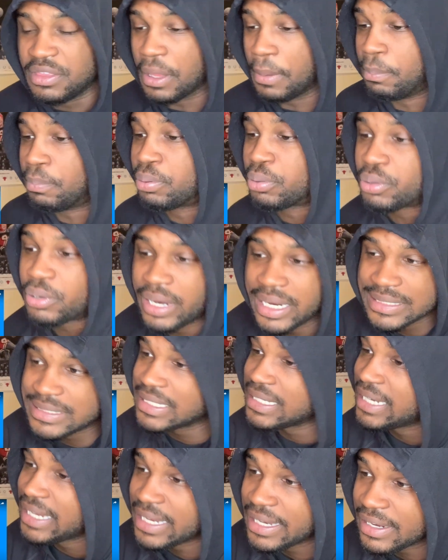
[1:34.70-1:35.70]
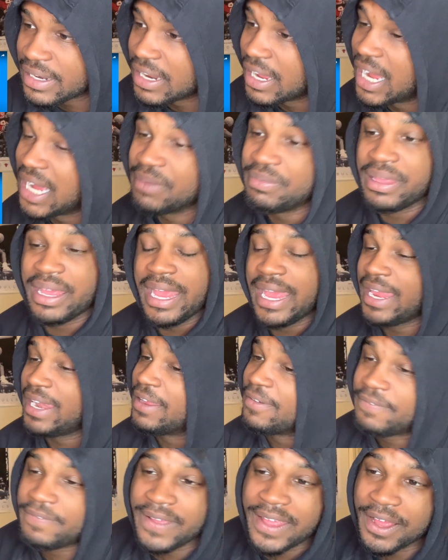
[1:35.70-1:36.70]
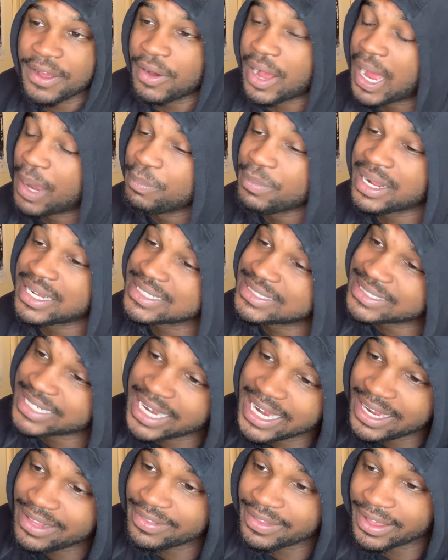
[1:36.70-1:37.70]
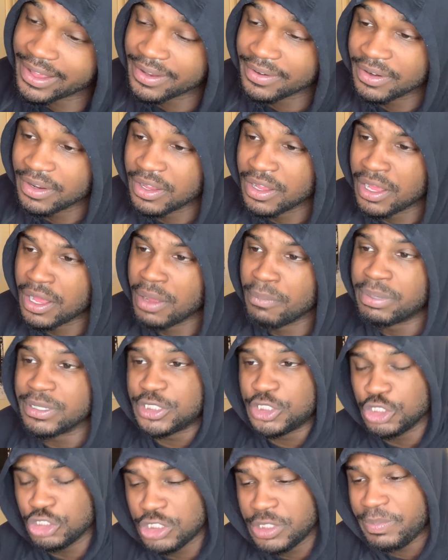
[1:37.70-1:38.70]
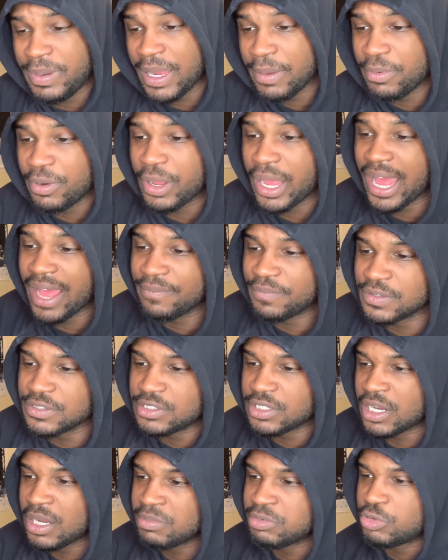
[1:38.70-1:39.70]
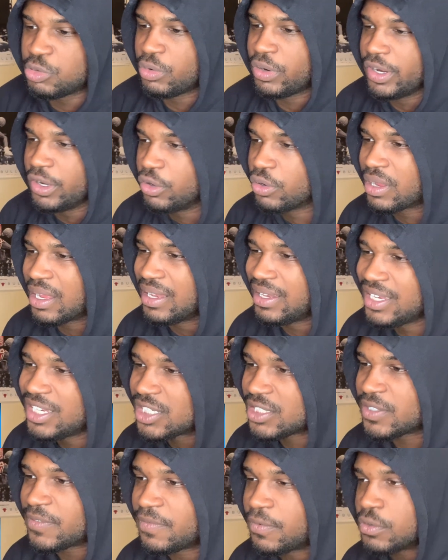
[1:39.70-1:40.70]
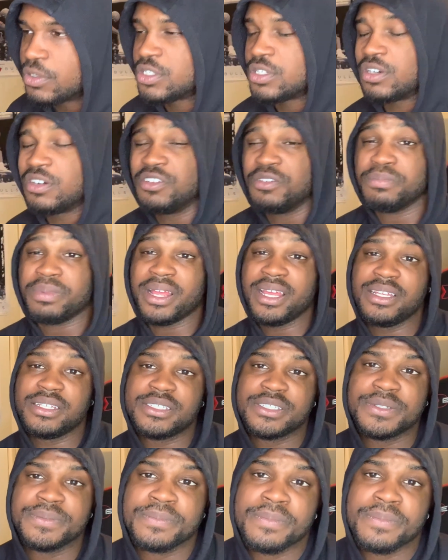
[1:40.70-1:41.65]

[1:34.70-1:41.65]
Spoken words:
president of the NFL. I'm not saying that. But you should be able to have a job to where you can at least afford your own place.